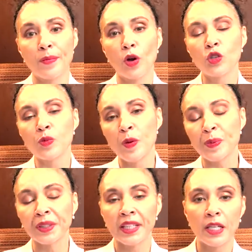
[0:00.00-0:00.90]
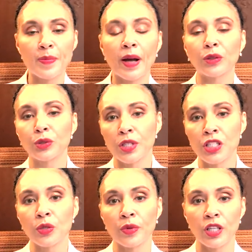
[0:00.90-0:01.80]
most people need about 3
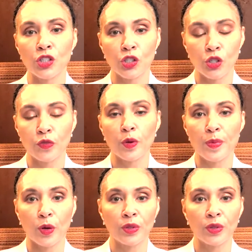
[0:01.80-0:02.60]
syringes for both